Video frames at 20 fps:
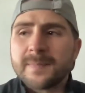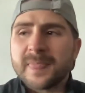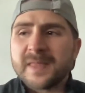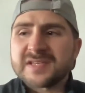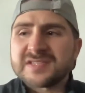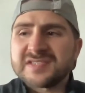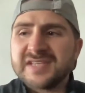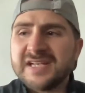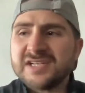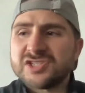
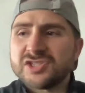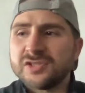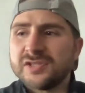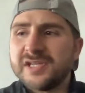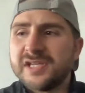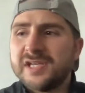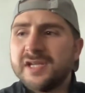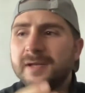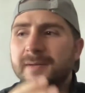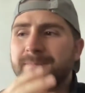
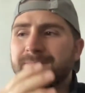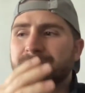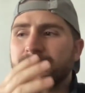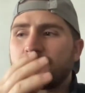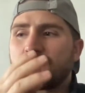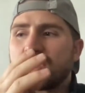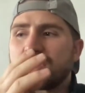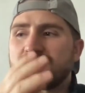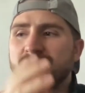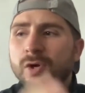essentially,
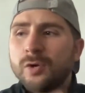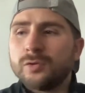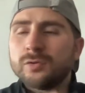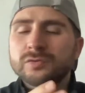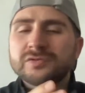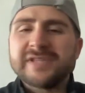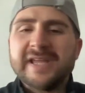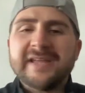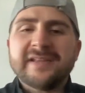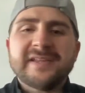
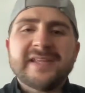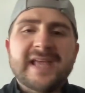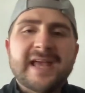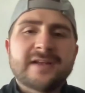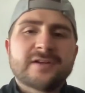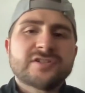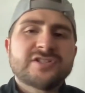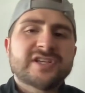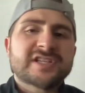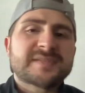total daily
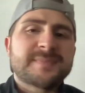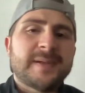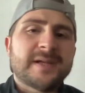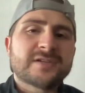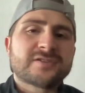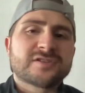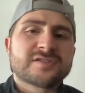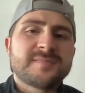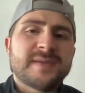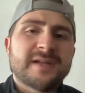energy
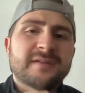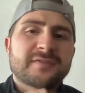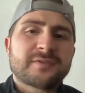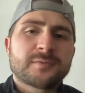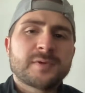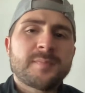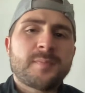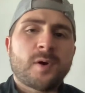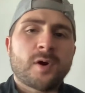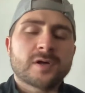expenditure is made of
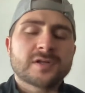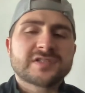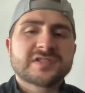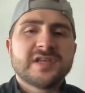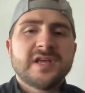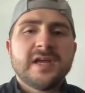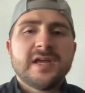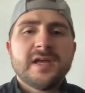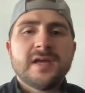3 parts.